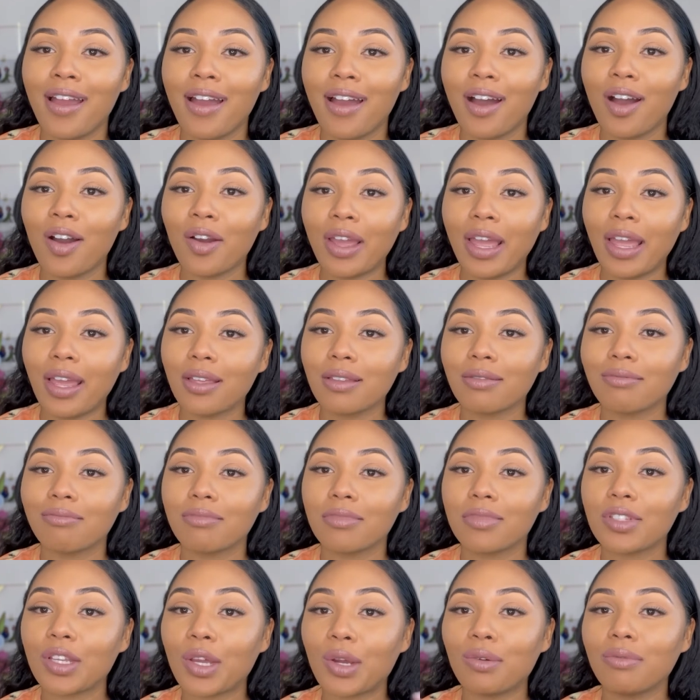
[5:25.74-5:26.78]
Okay,
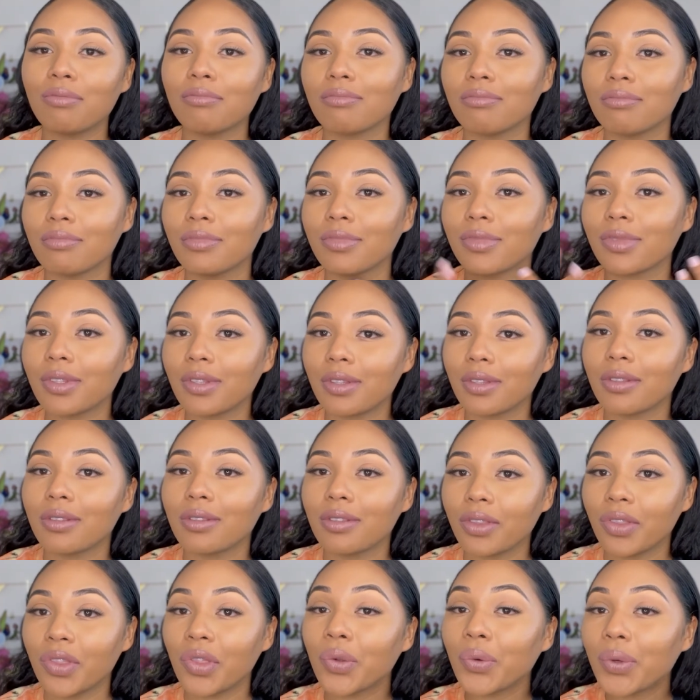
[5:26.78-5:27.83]
so
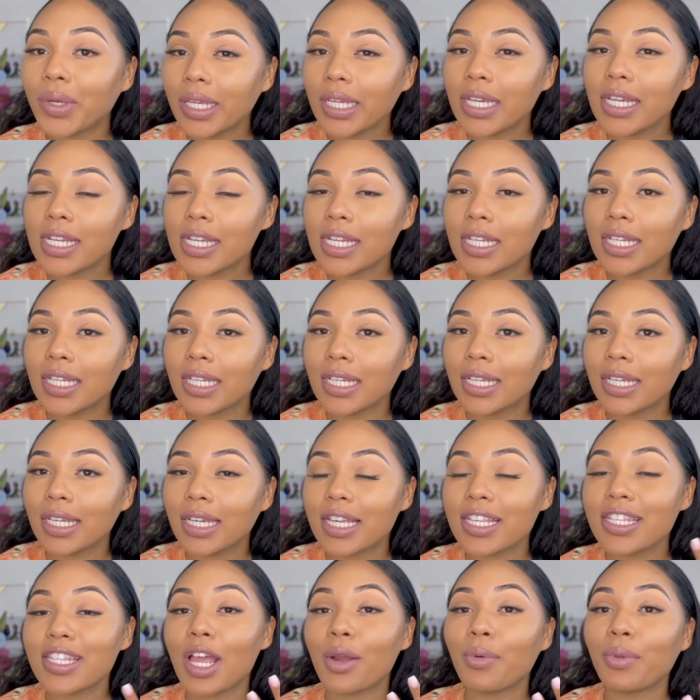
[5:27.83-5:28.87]
3
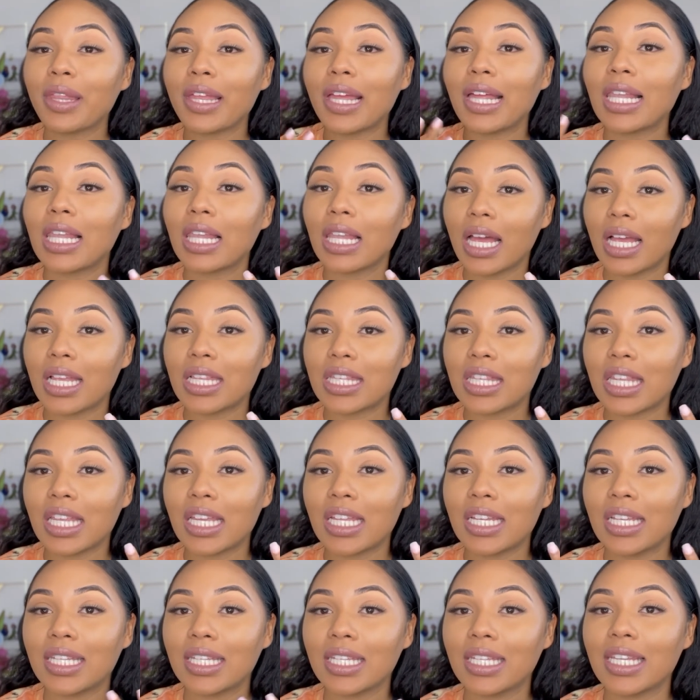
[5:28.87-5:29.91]
is not really a
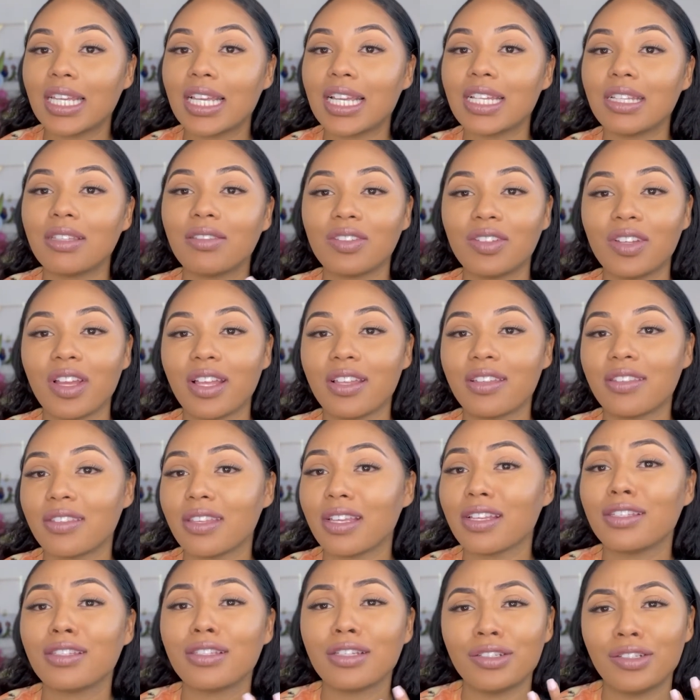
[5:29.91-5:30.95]
lesson, it's just
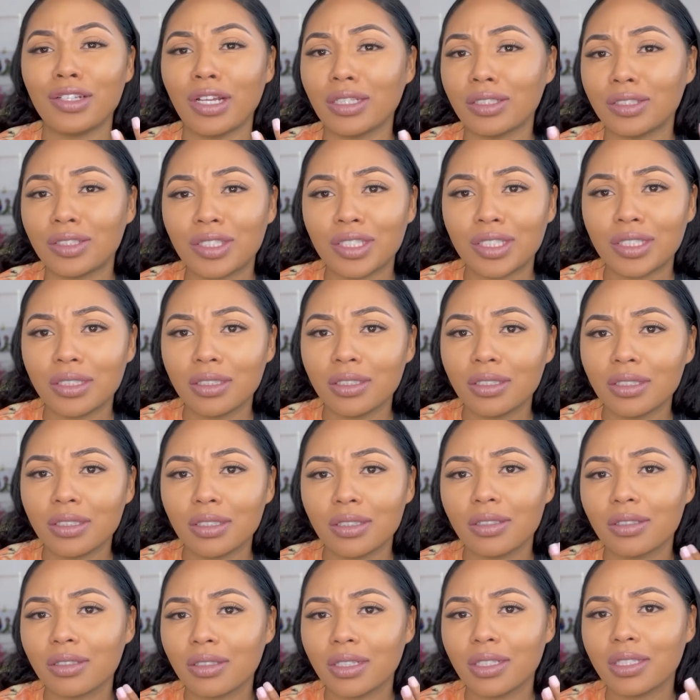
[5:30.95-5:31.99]
a suggestion.
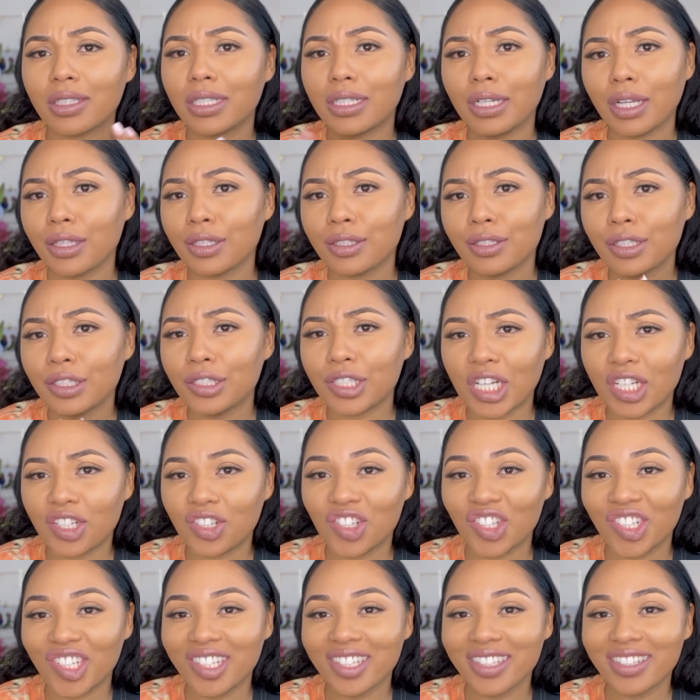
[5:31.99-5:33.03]
It's another
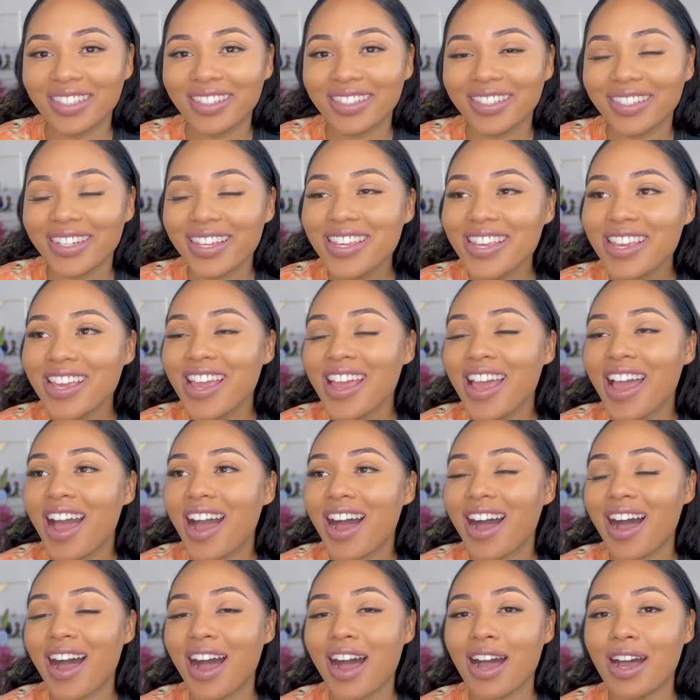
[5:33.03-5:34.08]
suggestion.
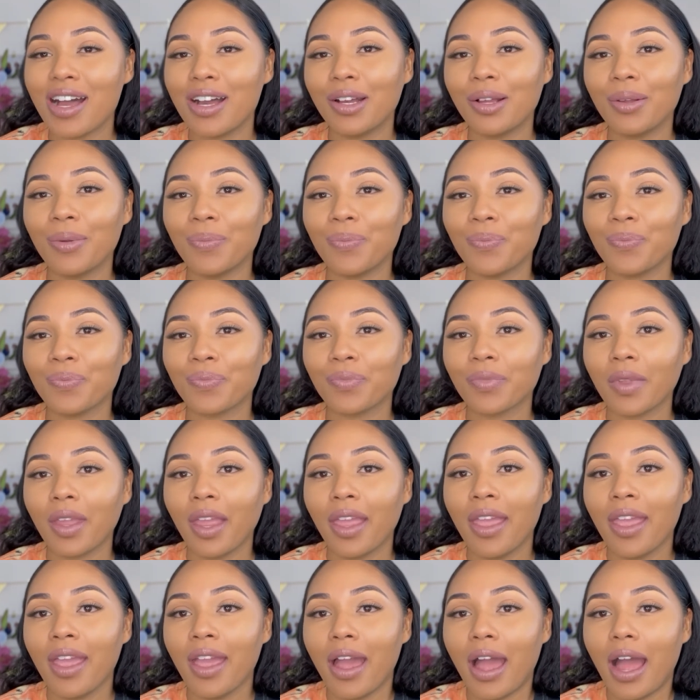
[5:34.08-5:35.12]
As
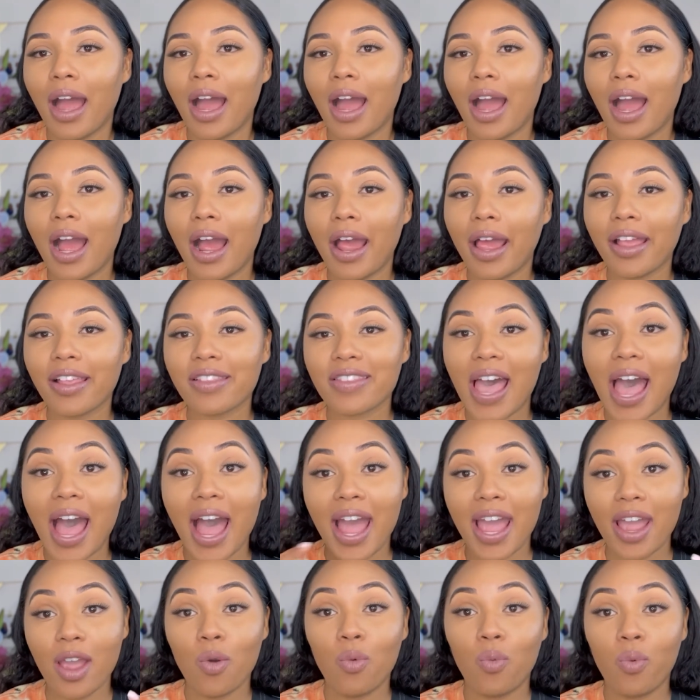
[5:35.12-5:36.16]

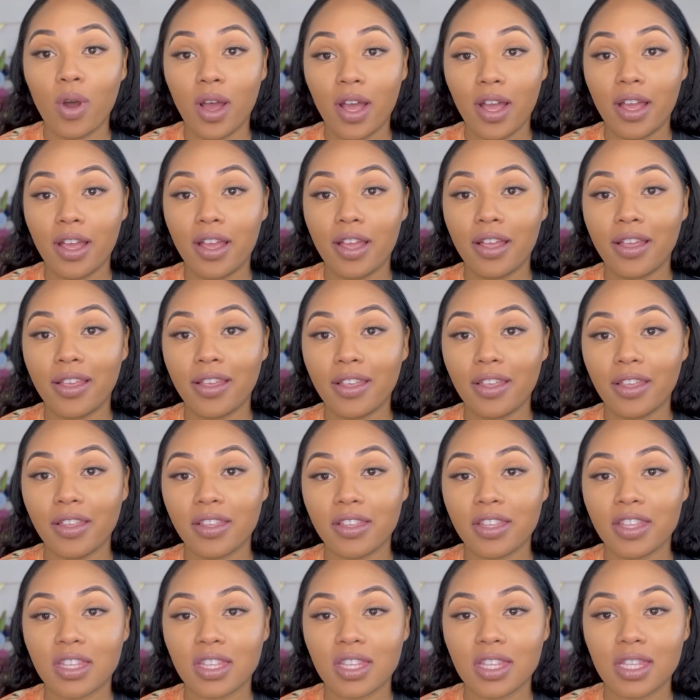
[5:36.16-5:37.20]
I was
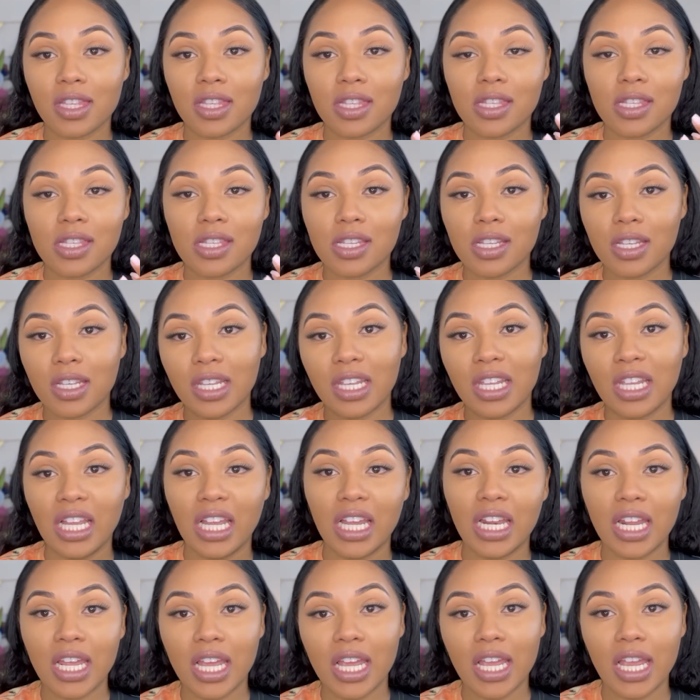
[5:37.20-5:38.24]

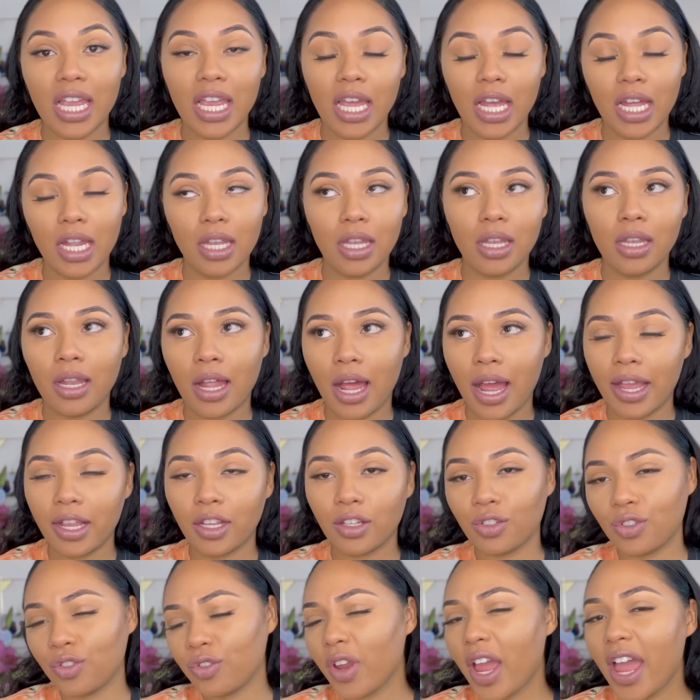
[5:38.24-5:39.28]
getting like
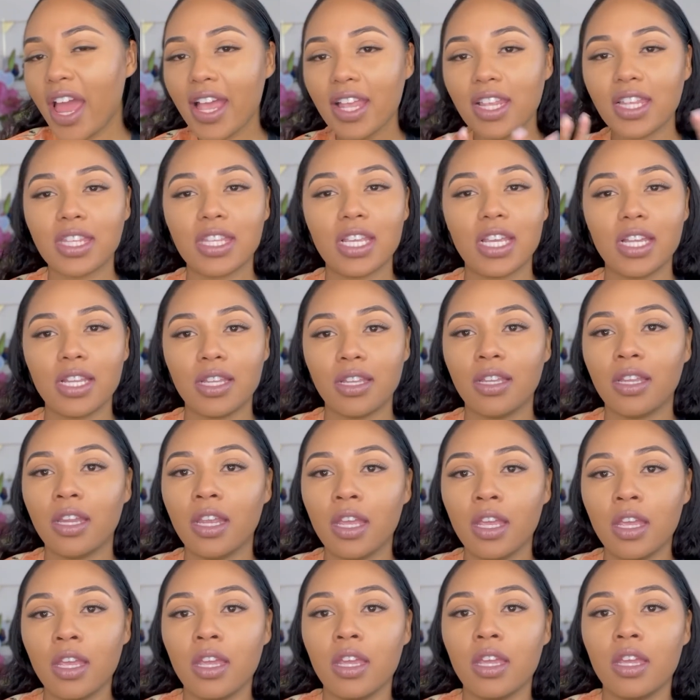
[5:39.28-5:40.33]
stressed and
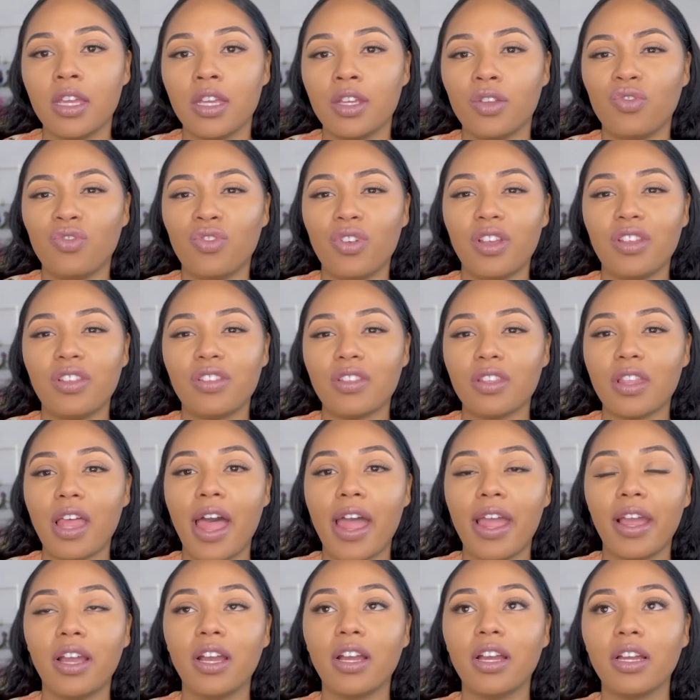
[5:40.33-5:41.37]
just
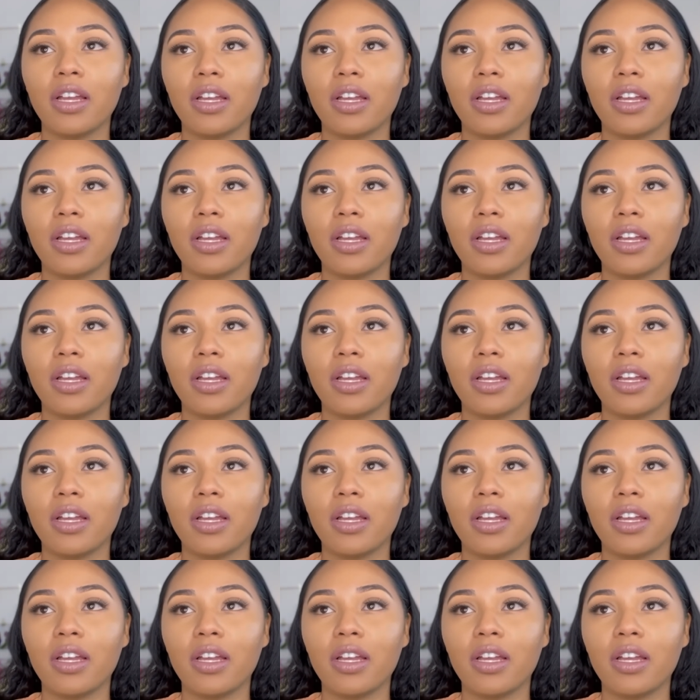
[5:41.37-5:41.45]
like